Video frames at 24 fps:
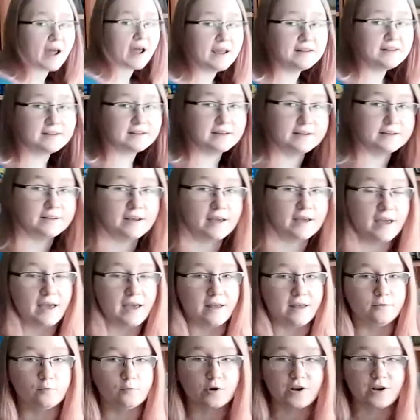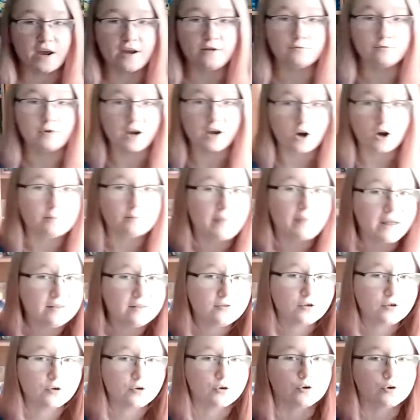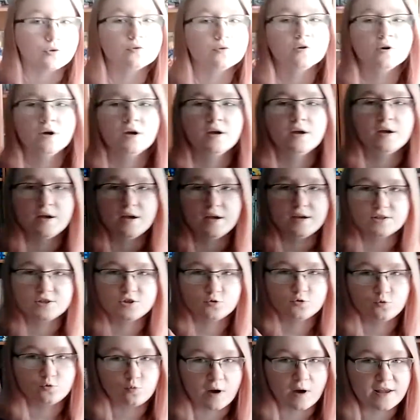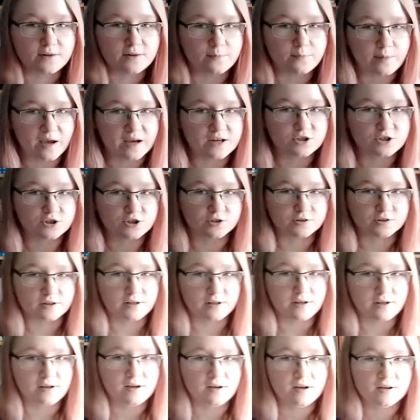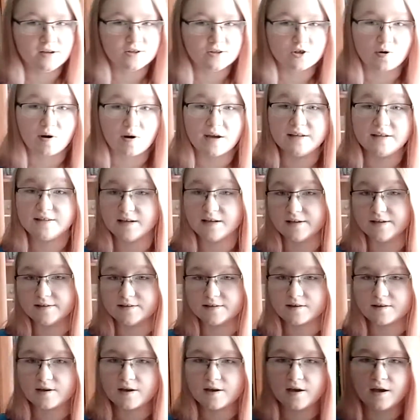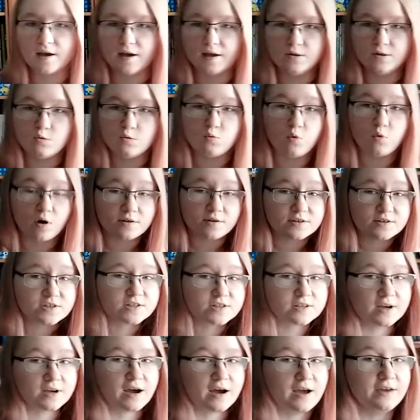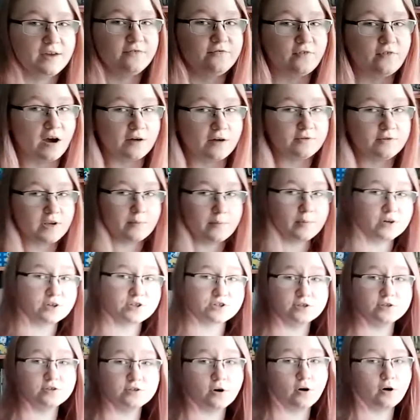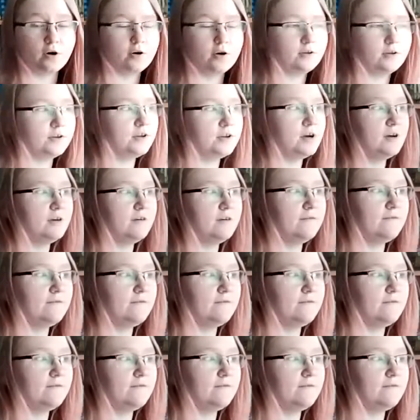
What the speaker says: I did, and what I recommend to you, is wait patiently. So I did. And once I found a person on